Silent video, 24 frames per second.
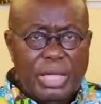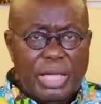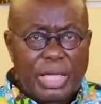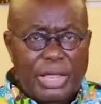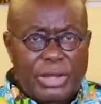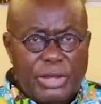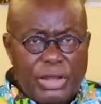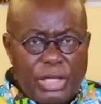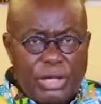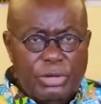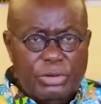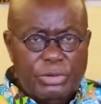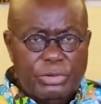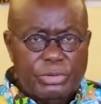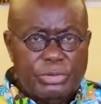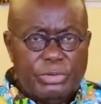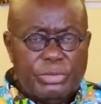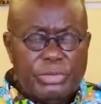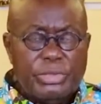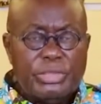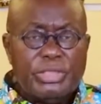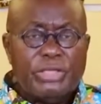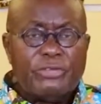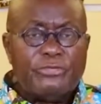I know
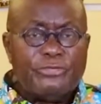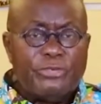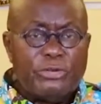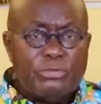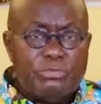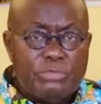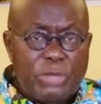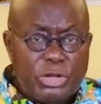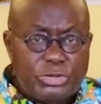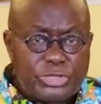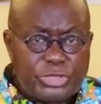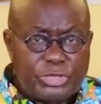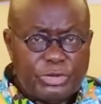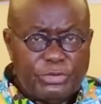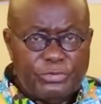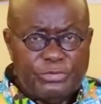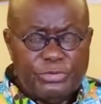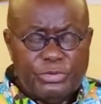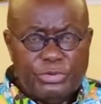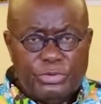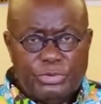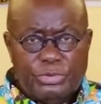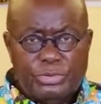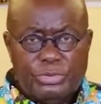that for most
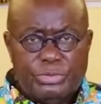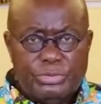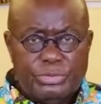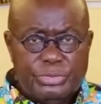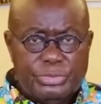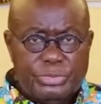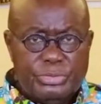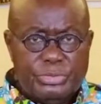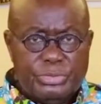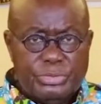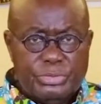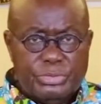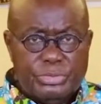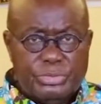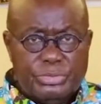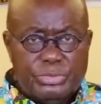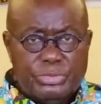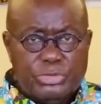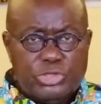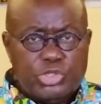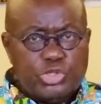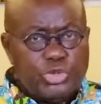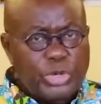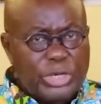of you,
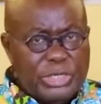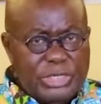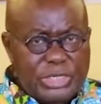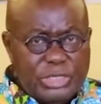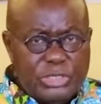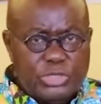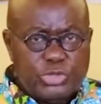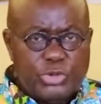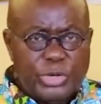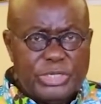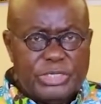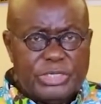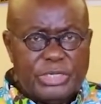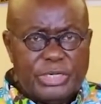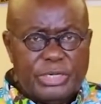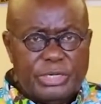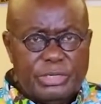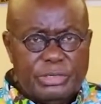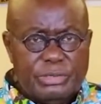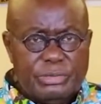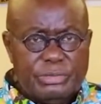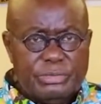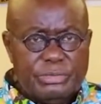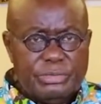
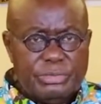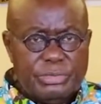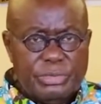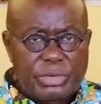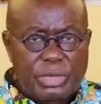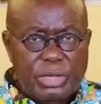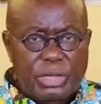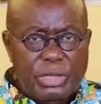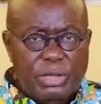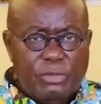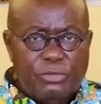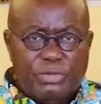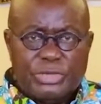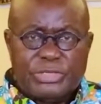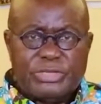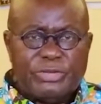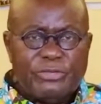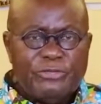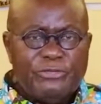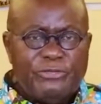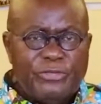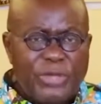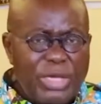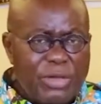2020
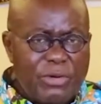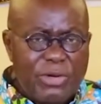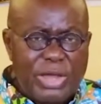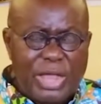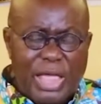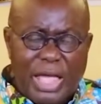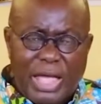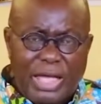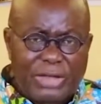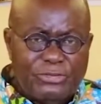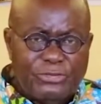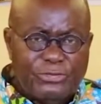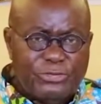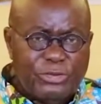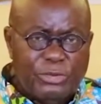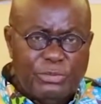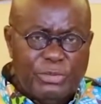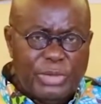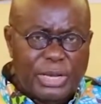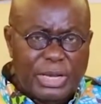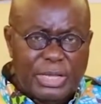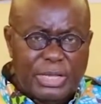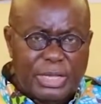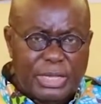was a very
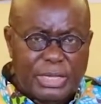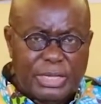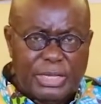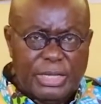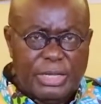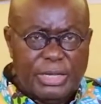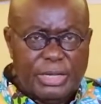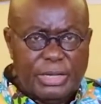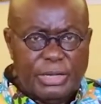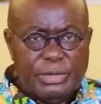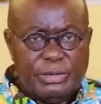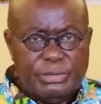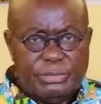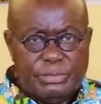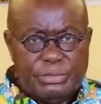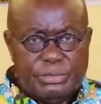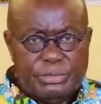unfamiliar year